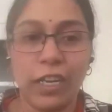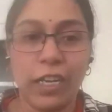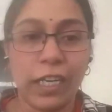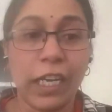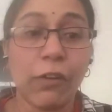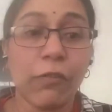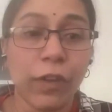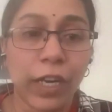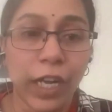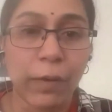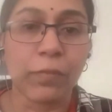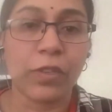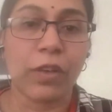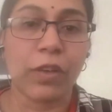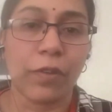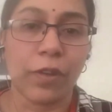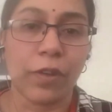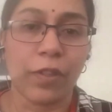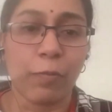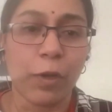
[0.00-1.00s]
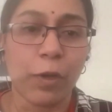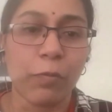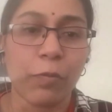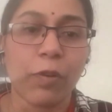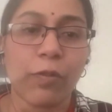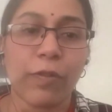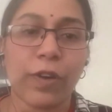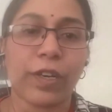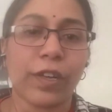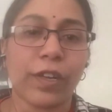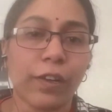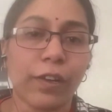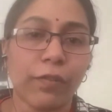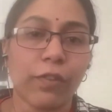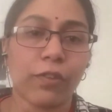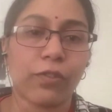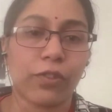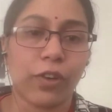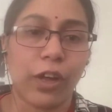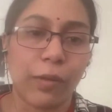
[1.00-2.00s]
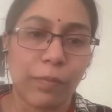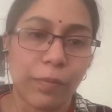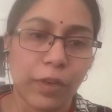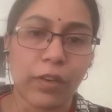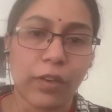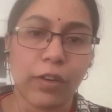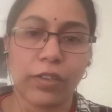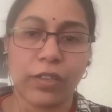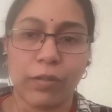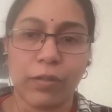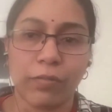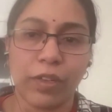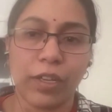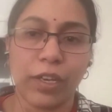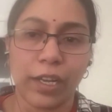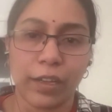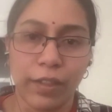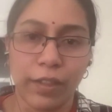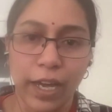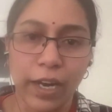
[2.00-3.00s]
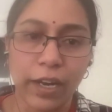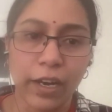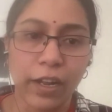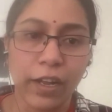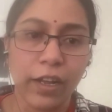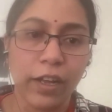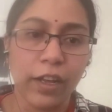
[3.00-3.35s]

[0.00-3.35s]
give names of other people working in this topic or something like that.